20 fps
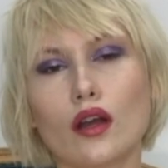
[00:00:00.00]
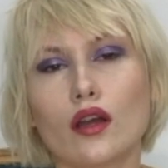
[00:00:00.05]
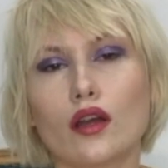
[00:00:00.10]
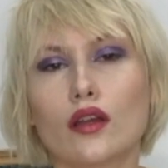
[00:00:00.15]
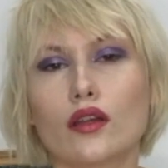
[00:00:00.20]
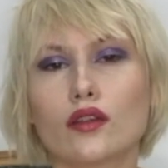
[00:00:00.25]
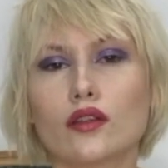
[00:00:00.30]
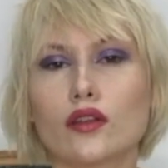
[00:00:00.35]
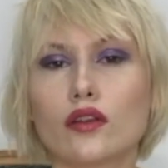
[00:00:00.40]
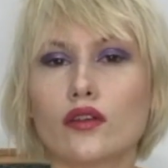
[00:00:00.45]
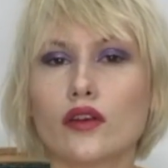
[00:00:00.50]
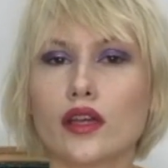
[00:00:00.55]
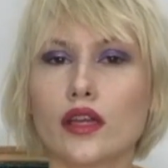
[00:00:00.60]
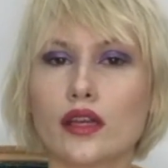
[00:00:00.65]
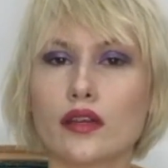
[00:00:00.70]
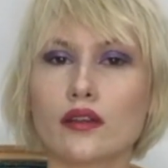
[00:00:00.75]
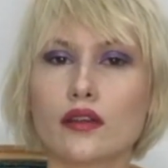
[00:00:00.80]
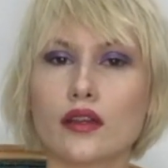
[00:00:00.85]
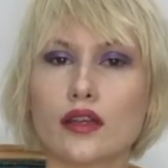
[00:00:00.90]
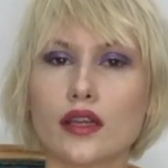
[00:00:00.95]
You know,
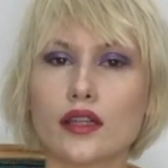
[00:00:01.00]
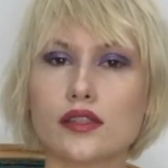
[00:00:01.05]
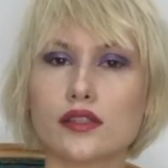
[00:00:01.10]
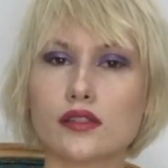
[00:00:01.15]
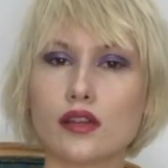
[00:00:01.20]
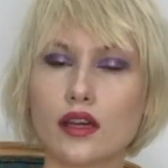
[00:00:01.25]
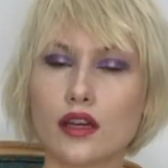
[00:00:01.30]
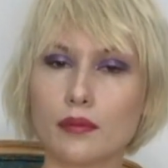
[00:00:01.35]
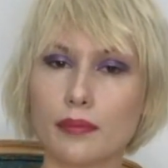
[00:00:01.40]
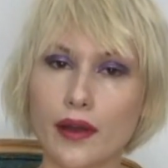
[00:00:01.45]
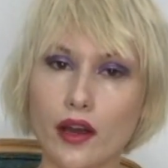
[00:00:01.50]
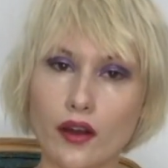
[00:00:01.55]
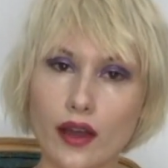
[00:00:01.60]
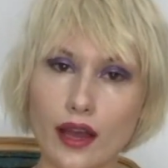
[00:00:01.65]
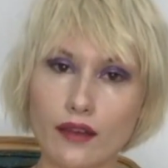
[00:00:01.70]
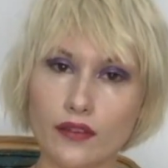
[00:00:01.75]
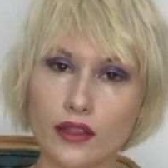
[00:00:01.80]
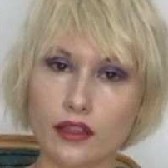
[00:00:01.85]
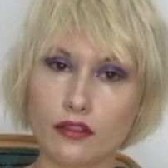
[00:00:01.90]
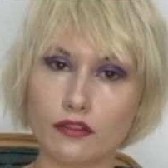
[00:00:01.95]
it's not about
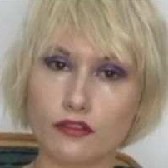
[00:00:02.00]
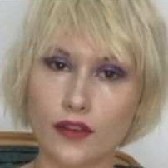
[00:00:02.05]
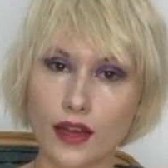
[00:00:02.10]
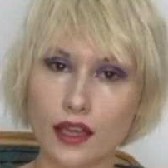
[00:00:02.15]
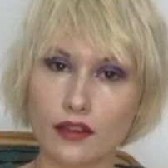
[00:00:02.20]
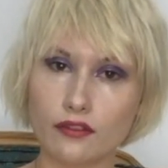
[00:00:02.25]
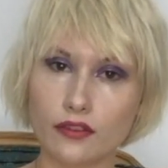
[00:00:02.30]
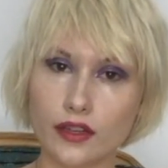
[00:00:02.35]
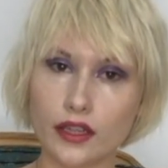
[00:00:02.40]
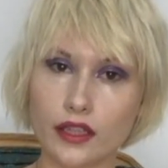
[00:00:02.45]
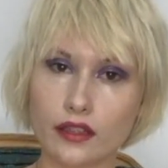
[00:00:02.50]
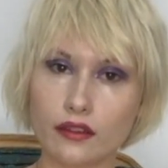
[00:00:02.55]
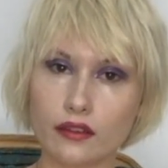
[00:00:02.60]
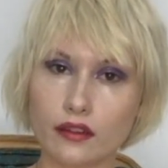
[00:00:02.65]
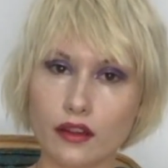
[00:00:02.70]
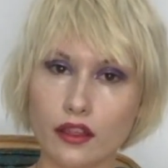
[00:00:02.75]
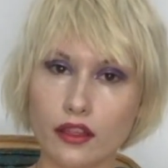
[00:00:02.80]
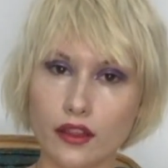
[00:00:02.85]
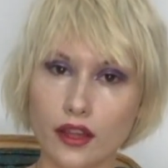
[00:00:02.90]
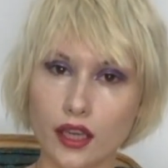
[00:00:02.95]
having a favorite
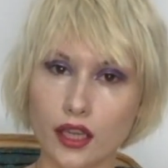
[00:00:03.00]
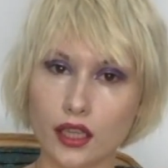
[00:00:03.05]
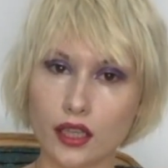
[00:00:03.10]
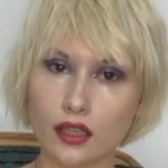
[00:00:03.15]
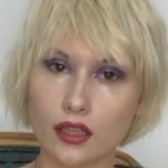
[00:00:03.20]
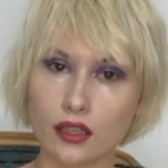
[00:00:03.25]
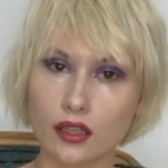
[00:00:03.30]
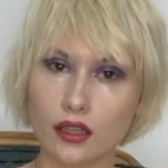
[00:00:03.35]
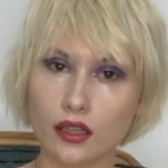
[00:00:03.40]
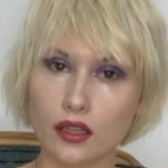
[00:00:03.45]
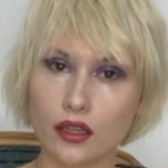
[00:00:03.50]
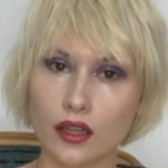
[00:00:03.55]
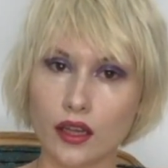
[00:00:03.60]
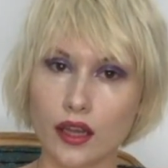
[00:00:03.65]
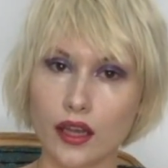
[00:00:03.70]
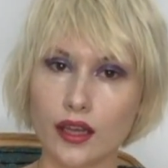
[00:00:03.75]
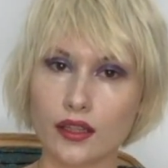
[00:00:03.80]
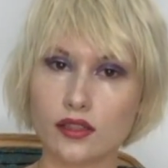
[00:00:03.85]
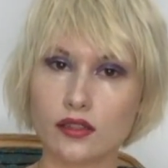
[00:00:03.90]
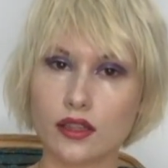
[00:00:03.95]
thing.
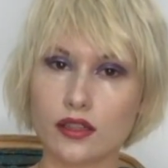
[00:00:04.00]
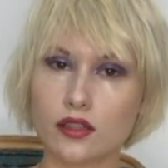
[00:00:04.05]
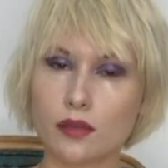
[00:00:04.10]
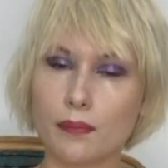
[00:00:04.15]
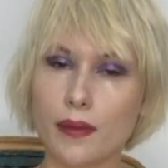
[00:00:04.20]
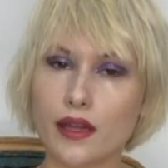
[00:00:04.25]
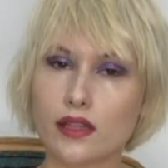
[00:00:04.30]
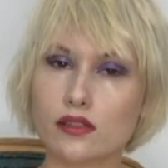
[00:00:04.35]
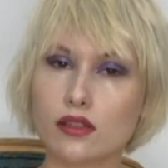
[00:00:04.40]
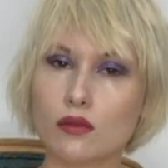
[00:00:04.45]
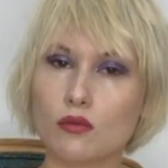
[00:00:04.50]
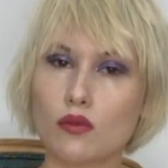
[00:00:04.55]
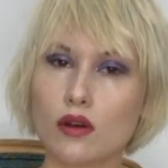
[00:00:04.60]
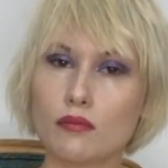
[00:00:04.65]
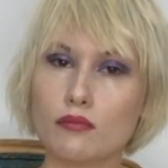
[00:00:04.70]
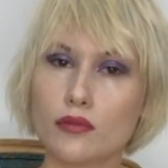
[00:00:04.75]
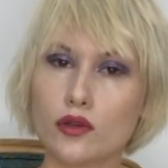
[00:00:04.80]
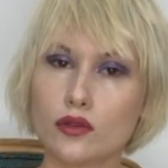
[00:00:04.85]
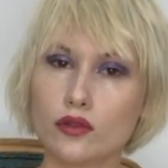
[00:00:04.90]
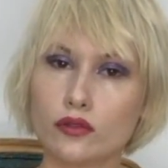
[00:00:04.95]
It depends on what
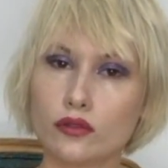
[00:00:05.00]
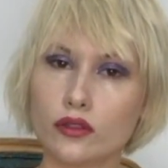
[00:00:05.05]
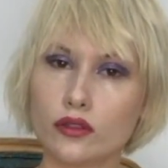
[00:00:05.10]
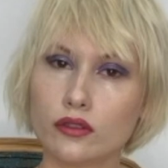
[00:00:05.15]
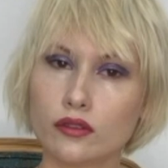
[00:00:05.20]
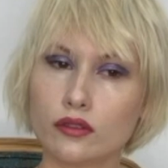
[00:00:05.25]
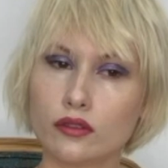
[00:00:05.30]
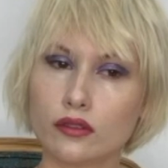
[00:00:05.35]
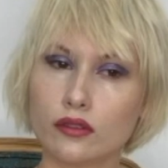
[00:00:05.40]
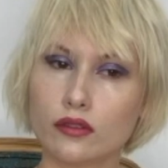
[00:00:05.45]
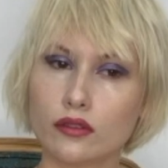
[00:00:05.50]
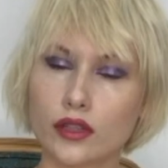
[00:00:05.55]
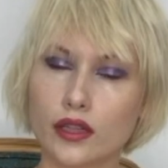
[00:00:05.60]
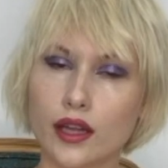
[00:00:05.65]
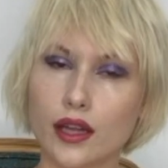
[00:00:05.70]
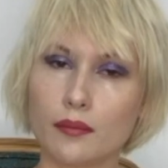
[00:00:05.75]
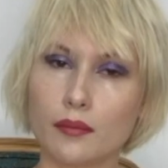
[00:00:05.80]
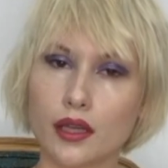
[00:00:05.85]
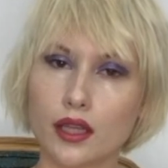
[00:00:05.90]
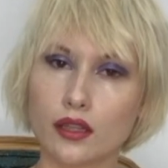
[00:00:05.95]
mood that
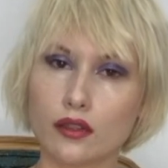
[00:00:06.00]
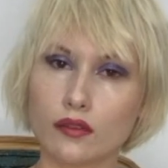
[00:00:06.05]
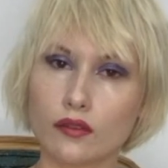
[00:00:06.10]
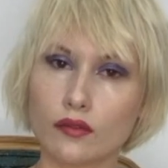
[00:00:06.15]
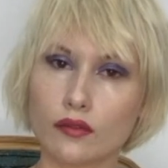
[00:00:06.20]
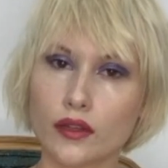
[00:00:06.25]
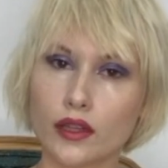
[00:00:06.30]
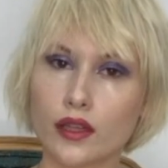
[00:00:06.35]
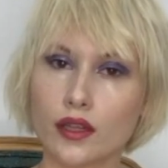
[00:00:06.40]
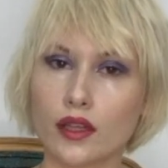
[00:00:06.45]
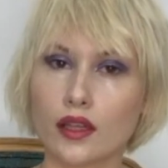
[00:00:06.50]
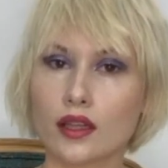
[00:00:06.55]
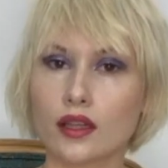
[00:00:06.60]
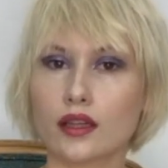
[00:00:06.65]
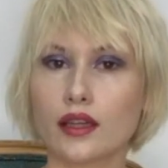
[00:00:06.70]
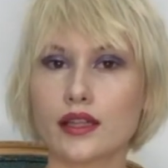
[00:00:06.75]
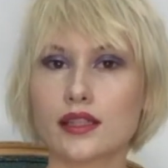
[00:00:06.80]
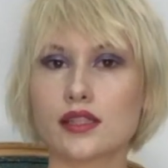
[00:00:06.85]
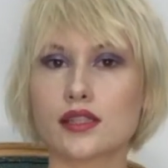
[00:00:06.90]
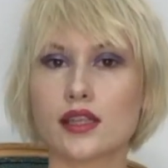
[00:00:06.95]
I'm in.
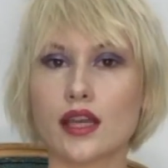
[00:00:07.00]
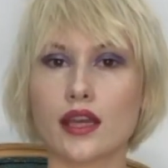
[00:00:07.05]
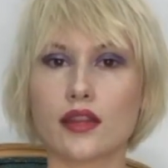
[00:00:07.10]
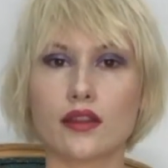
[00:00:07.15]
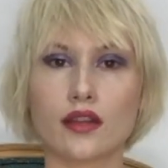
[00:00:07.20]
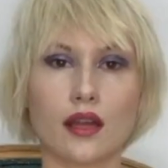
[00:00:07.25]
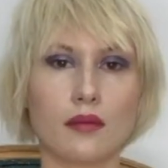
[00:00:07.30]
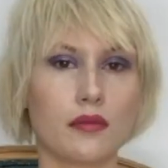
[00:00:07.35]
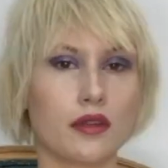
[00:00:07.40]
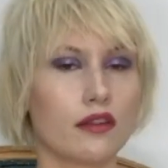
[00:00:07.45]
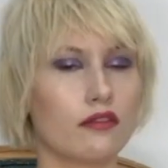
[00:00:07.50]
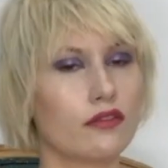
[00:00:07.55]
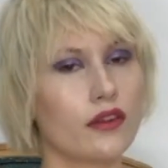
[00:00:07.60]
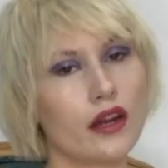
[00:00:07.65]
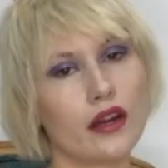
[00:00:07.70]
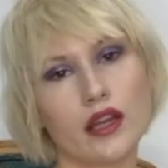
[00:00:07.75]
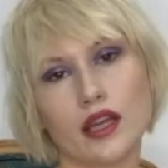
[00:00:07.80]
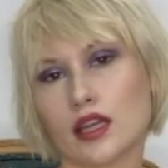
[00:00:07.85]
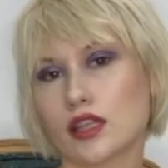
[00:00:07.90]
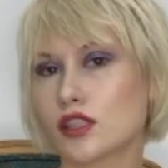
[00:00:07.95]
Let's say that I'm in a
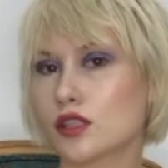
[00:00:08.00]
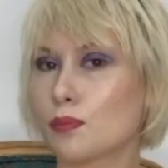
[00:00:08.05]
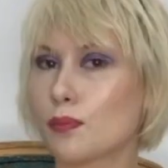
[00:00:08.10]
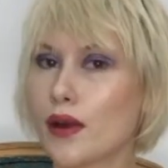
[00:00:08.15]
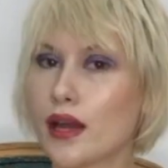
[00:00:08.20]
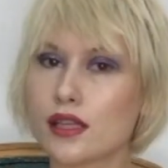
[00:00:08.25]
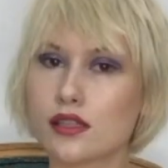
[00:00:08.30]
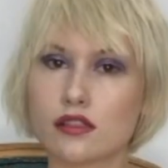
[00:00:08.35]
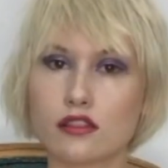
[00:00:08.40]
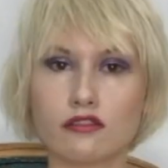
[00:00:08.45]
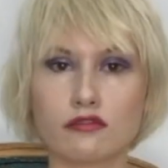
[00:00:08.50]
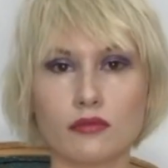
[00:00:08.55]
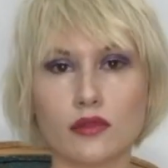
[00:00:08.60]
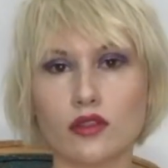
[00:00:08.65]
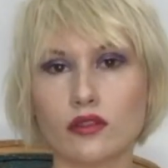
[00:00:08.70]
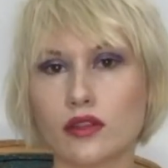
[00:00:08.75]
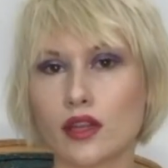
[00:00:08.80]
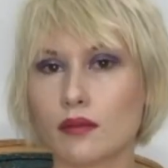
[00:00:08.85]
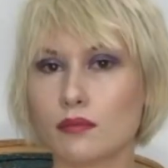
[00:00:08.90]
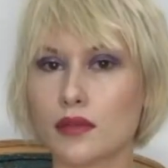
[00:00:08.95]
very expressive
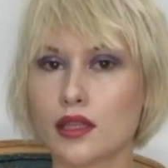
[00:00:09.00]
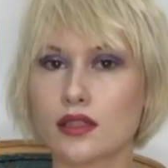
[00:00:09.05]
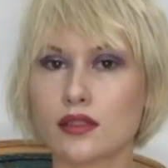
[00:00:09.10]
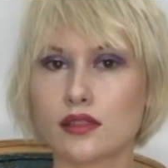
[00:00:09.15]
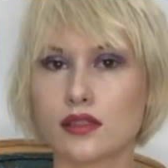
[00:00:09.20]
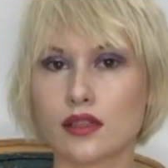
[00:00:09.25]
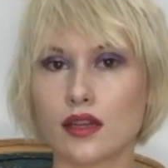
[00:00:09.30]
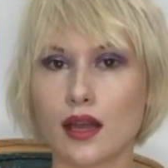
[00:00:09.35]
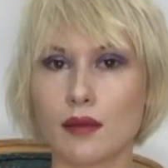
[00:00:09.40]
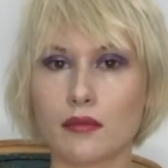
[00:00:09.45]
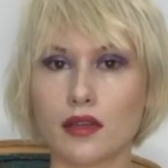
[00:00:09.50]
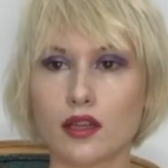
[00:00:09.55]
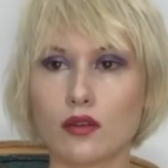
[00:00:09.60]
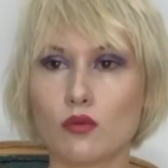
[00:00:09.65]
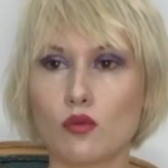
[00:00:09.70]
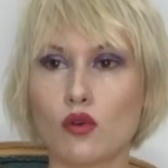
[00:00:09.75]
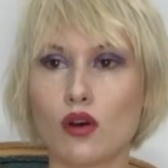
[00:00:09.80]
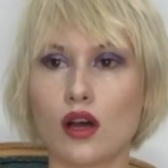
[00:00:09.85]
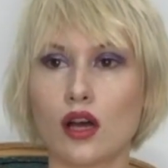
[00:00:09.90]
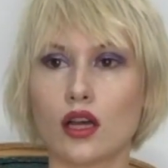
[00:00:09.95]
mood. That means that I'm going to
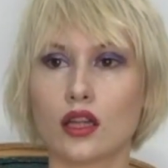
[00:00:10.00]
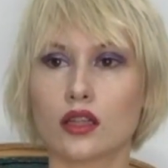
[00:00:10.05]
want a